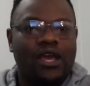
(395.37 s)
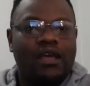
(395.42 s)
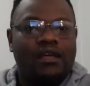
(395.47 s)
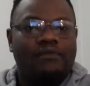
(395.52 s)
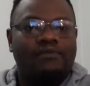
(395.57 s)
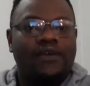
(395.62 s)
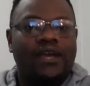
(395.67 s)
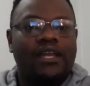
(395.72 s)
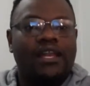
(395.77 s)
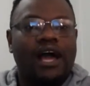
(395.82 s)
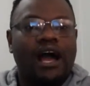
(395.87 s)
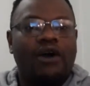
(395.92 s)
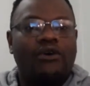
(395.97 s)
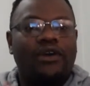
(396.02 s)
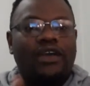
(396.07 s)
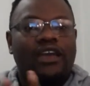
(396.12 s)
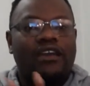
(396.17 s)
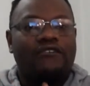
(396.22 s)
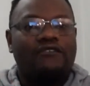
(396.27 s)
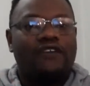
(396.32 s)
Then,
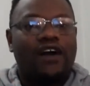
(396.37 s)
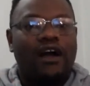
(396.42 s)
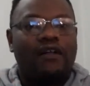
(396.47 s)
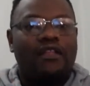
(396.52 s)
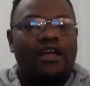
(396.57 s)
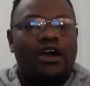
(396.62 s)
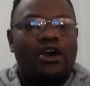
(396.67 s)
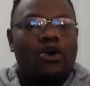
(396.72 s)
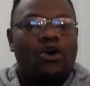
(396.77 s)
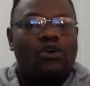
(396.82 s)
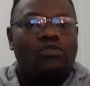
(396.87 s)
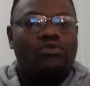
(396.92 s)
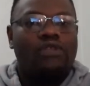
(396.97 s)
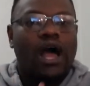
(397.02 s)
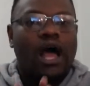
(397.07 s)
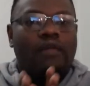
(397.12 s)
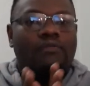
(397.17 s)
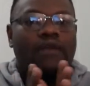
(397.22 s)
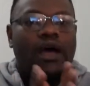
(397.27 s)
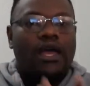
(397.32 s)
however, on the
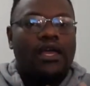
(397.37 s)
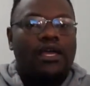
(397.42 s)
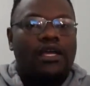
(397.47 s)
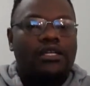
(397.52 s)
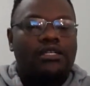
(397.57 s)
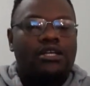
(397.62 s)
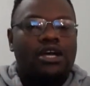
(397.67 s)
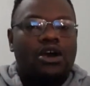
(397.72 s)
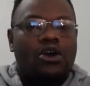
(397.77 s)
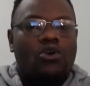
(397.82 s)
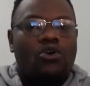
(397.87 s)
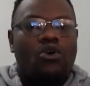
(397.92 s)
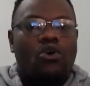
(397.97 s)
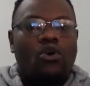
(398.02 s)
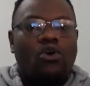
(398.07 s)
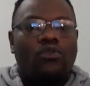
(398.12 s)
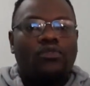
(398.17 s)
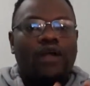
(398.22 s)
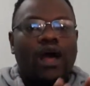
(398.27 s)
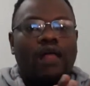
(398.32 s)
other hand, or
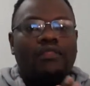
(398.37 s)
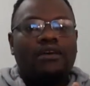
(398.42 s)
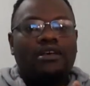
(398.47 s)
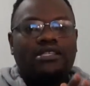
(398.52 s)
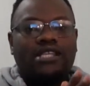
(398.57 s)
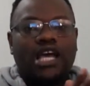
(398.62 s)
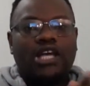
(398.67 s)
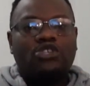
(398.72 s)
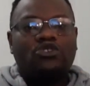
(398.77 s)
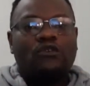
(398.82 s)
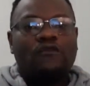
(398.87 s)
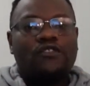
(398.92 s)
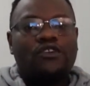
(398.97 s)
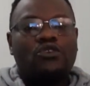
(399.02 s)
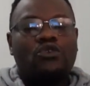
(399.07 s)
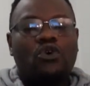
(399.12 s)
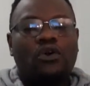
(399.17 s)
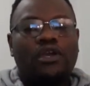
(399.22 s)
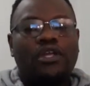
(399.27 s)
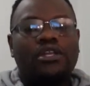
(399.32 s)
on the other side of the
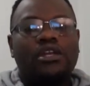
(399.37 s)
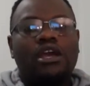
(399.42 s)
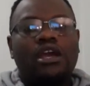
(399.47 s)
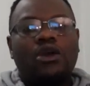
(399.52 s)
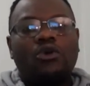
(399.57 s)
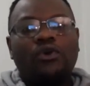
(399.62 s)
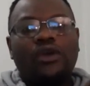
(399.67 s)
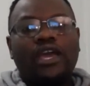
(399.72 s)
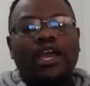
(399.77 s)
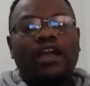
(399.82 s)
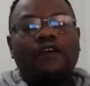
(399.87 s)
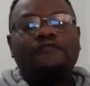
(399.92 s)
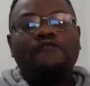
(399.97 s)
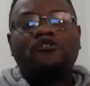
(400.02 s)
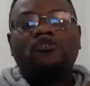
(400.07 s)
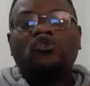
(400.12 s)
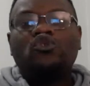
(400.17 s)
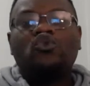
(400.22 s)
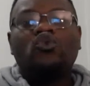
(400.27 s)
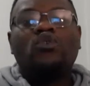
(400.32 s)
coin, we have
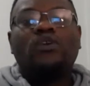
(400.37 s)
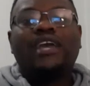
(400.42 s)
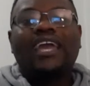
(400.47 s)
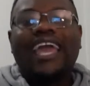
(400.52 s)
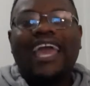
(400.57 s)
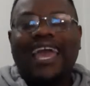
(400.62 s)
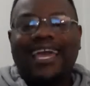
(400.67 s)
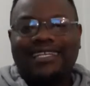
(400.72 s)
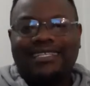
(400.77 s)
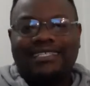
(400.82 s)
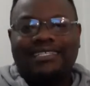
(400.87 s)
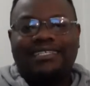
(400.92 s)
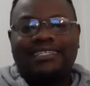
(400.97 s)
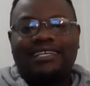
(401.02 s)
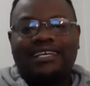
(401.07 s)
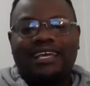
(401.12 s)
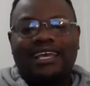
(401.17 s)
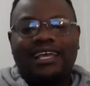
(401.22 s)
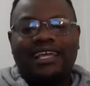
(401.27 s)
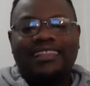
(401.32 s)
to look at
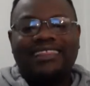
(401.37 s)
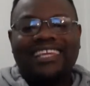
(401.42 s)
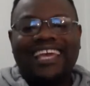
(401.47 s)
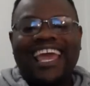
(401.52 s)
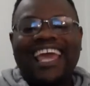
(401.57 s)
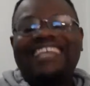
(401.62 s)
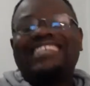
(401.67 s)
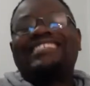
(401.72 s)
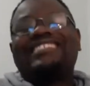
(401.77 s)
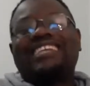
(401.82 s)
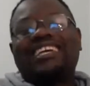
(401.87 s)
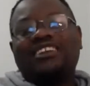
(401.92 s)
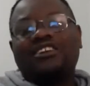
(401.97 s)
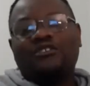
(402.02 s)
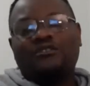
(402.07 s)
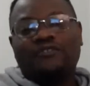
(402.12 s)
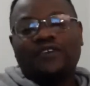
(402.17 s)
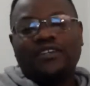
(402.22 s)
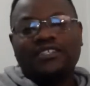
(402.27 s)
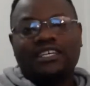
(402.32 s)
the external
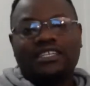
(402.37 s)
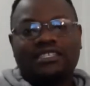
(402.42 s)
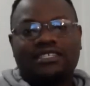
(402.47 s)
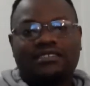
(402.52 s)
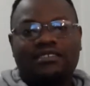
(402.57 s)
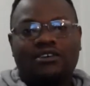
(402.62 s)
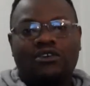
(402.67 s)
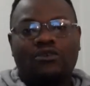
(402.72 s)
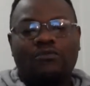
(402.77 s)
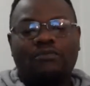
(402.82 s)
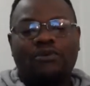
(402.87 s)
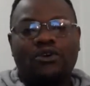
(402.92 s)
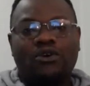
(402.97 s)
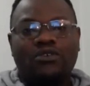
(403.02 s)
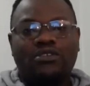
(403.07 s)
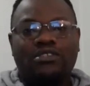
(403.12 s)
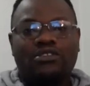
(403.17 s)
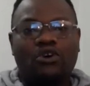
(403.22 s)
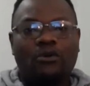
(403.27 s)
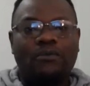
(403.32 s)
factors,
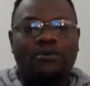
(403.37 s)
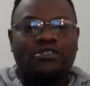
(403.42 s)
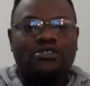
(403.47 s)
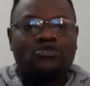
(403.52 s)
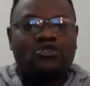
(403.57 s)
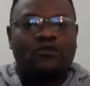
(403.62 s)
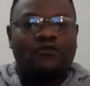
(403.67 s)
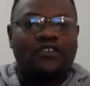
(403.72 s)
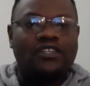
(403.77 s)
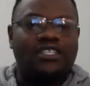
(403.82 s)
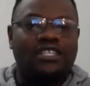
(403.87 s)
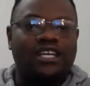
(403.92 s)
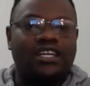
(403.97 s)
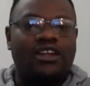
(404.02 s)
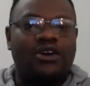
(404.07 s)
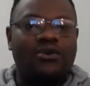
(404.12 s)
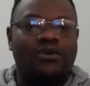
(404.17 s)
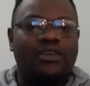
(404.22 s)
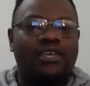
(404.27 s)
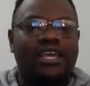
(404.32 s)
because the opposite of
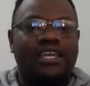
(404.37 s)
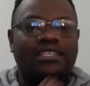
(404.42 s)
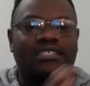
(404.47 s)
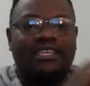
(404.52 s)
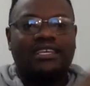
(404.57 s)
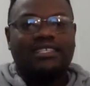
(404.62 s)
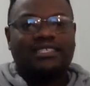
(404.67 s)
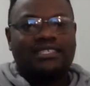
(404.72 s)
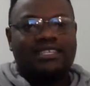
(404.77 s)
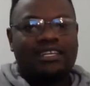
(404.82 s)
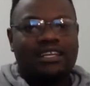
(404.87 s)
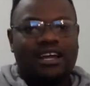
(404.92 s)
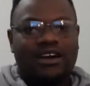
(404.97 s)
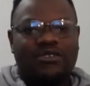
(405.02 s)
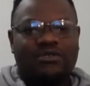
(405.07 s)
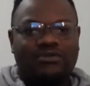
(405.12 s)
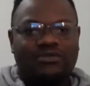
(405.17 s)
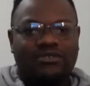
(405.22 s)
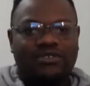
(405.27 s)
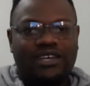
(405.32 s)
internal here is
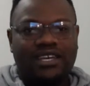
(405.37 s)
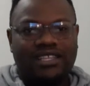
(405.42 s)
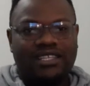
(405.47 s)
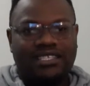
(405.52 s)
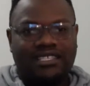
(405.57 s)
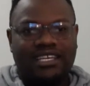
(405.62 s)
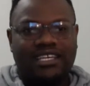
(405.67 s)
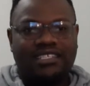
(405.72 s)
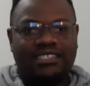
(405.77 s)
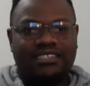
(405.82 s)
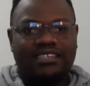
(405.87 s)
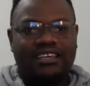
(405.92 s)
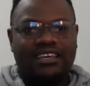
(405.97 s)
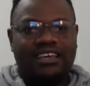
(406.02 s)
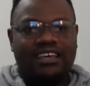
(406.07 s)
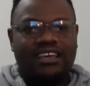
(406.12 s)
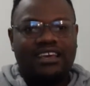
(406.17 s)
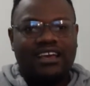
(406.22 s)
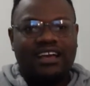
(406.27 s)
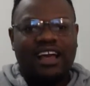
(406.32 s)
external. You get the sense?
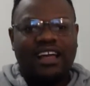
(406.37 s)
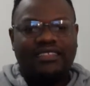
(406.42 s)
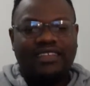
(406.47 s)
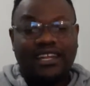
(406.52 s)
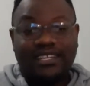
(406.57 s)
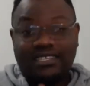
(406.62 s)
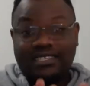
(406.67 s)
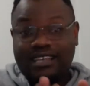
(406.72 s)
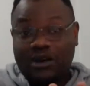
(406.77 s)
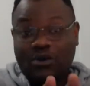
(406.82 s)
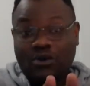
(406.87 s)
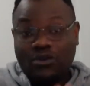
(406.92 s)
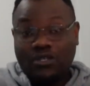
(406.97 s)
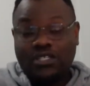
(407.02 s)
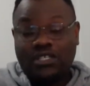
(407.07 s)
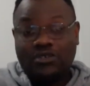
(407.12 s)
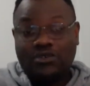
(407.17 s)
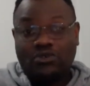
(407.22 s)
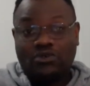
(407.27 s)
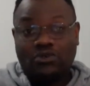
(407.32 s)
And that is
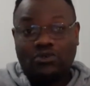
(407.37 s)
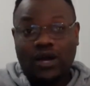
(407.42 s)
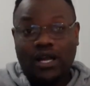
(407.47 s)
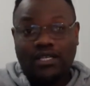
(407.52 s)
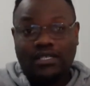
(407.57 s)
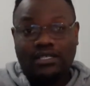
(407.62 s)
according to